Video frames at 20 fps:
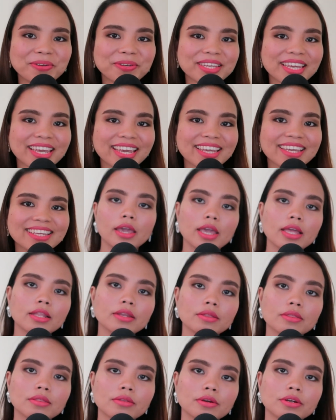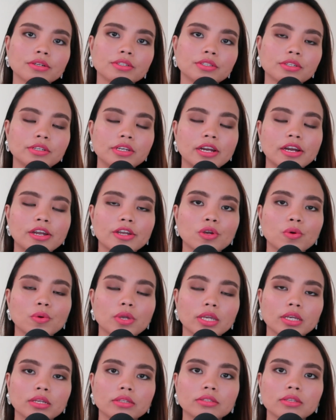Okay. And the third scenario
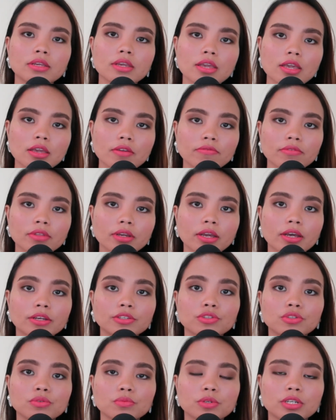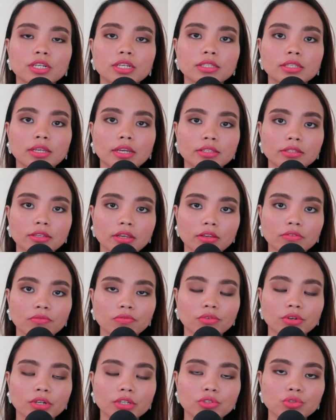is if the customer is asking
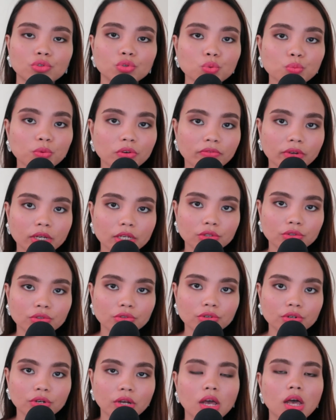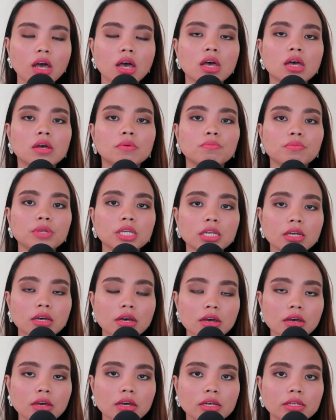for a supervisor
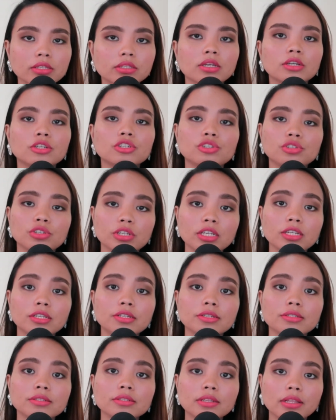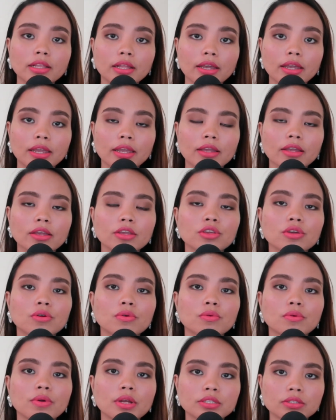because she doesn't like
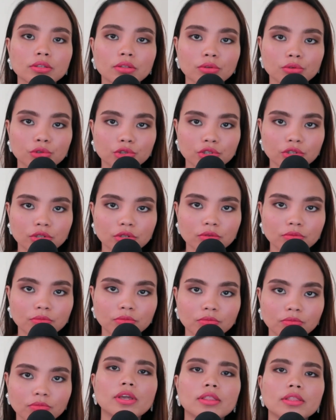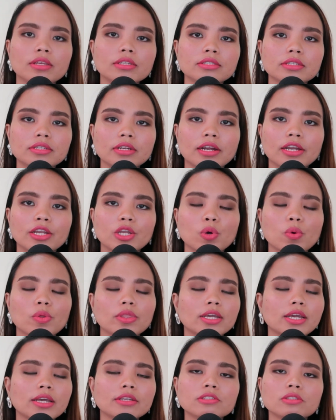your resolution. In this scenario,
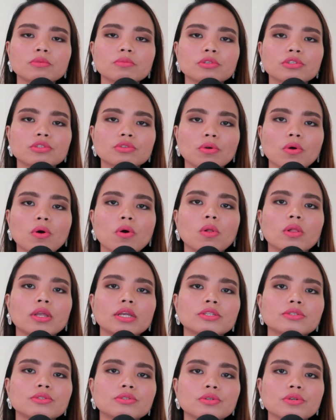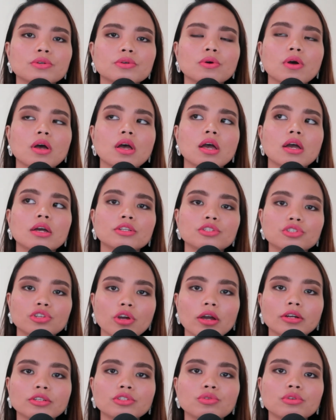the customer's goal is to
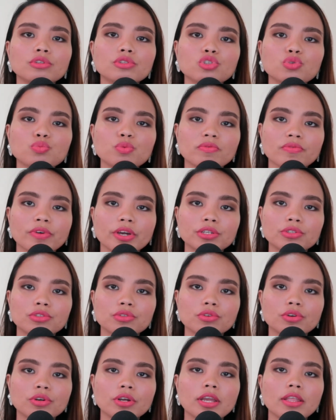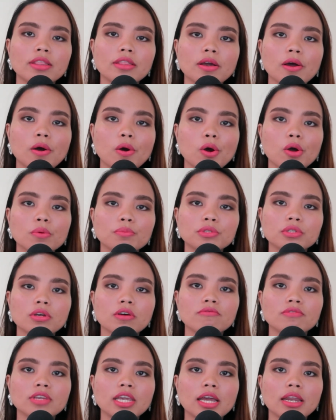talk to a supervisor in the hopes
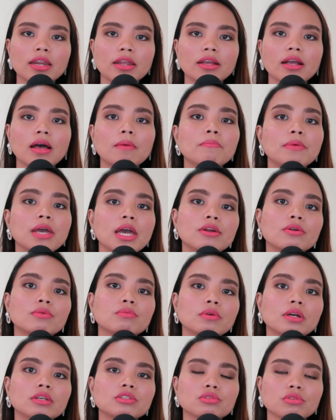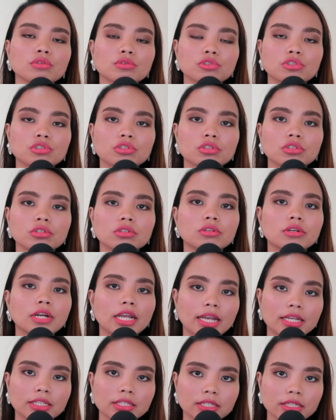of getting a better resolution or
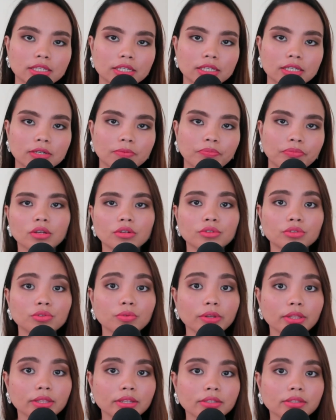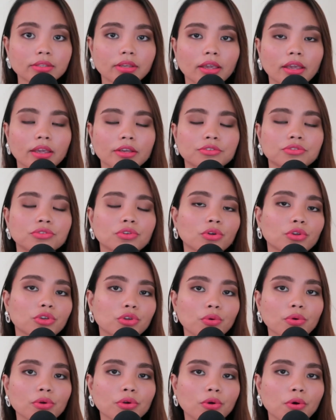answer. So in this case,
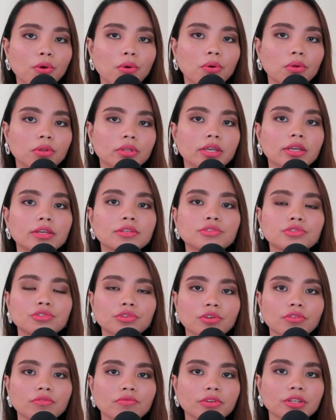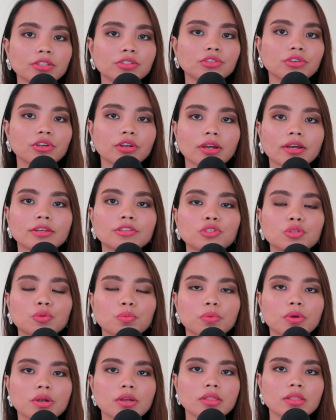your goal is to convince your
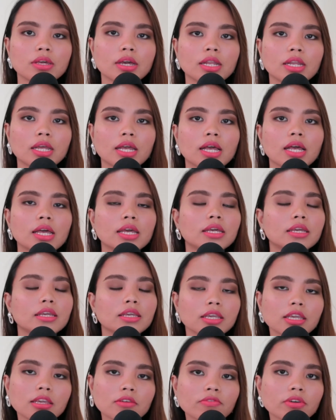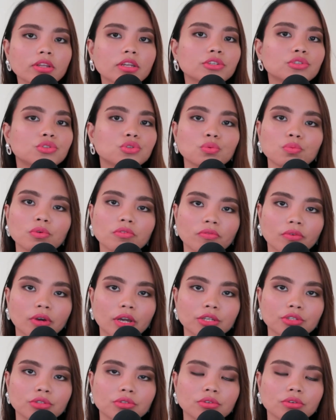customer that even a
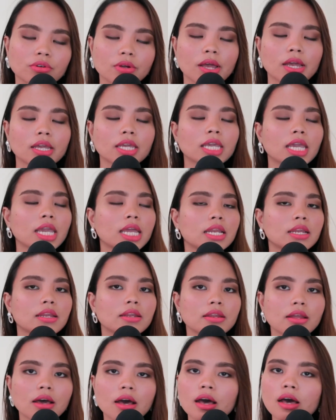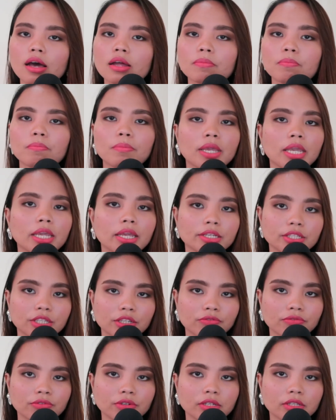supervisor cannot make a
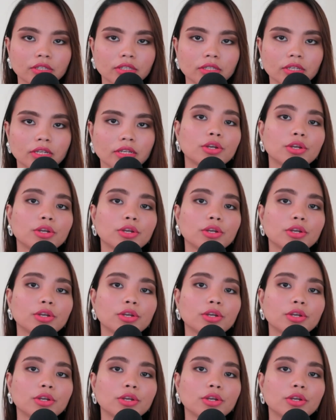difference